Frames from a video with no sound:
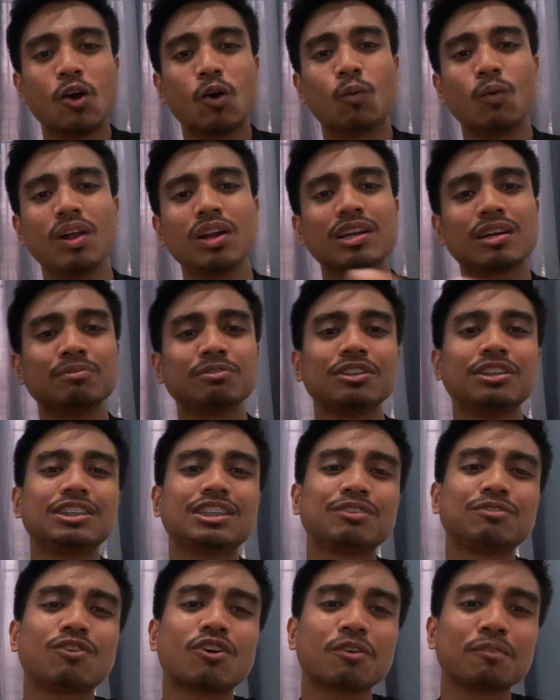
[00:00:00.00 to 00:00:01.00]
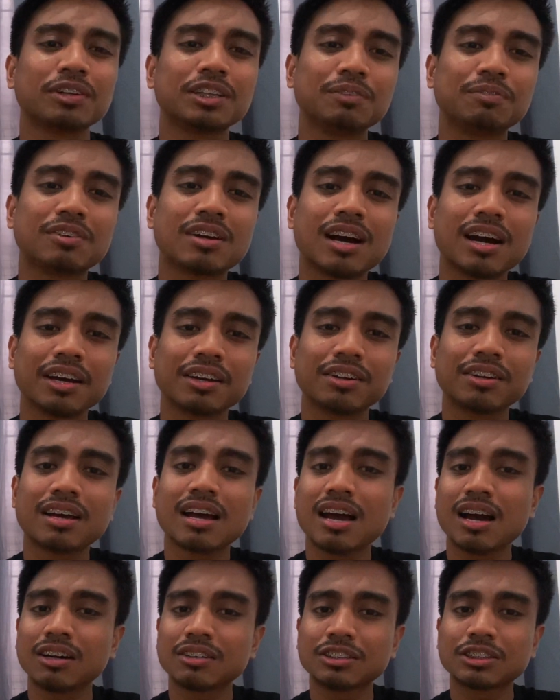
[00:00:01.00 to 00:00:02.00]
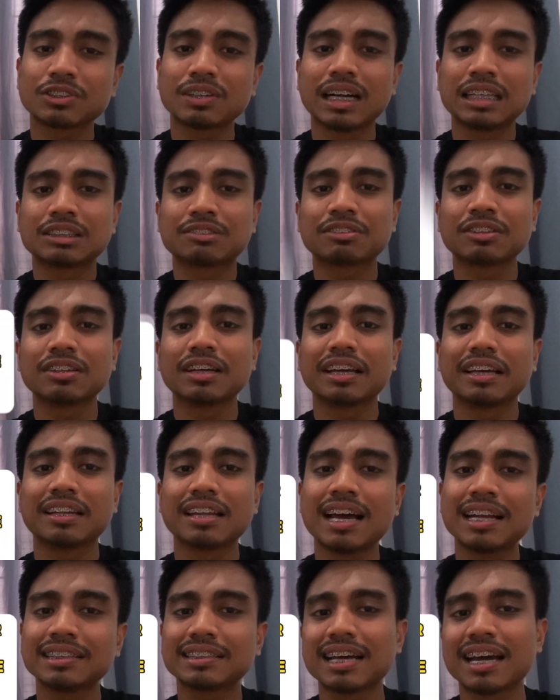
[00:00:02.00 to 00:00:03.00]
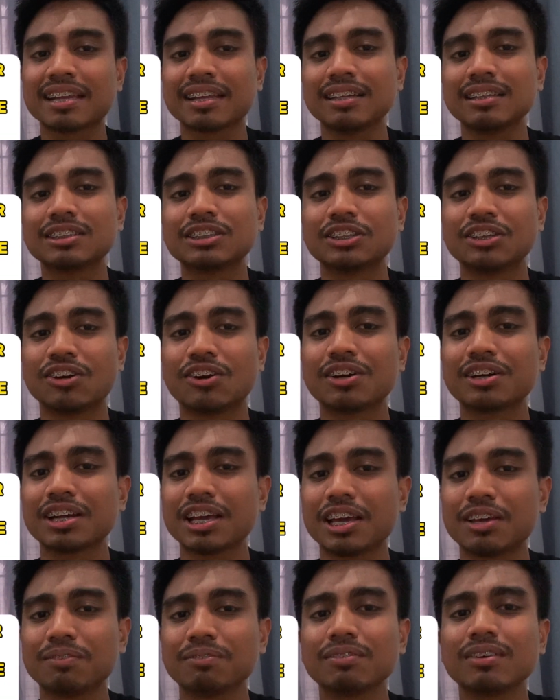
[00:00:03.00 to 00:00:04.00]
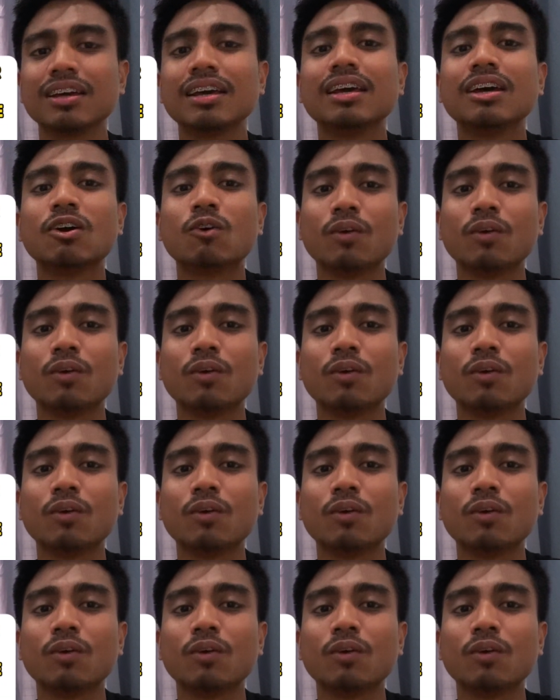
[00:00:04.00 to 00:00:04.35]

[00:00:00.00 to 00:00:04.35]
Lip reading: Welcome to this informative guide on how to transfer a land title to your name.